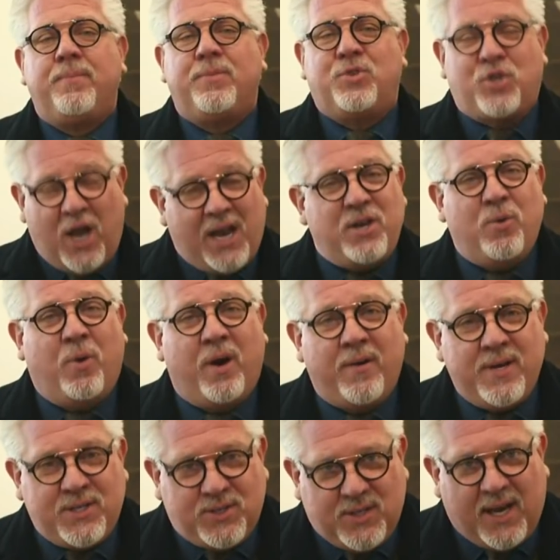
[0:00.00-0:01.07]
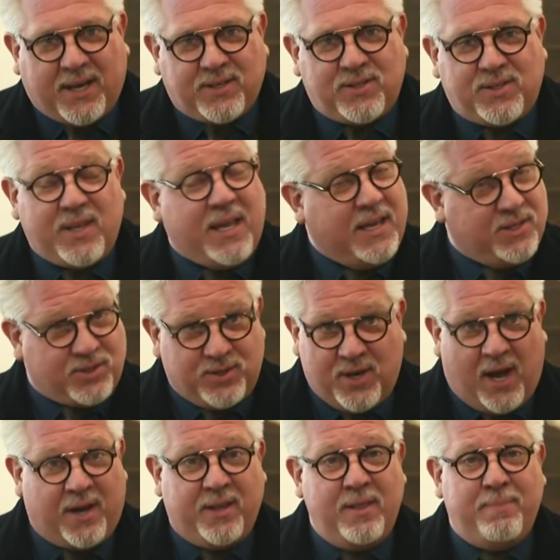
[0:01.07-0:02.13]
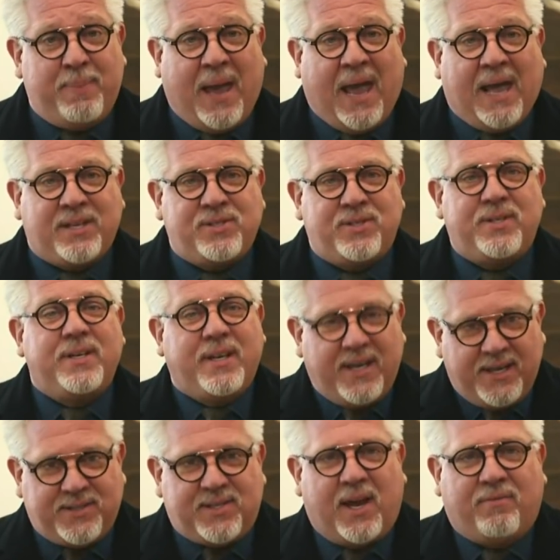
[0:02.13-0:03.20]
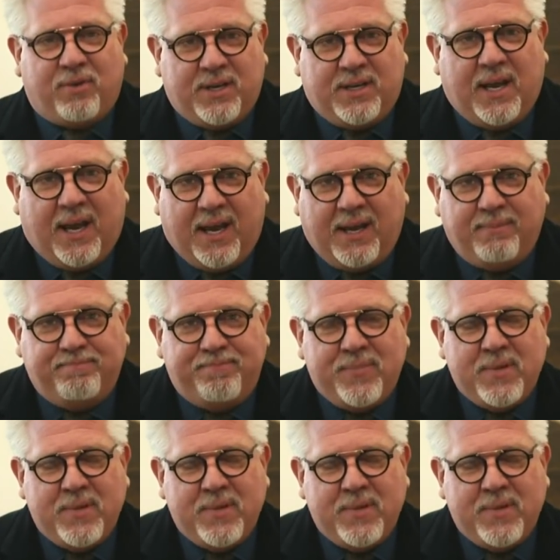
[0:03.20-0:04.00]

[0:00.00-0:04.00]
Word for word: January 6th is not in the past, it's every day.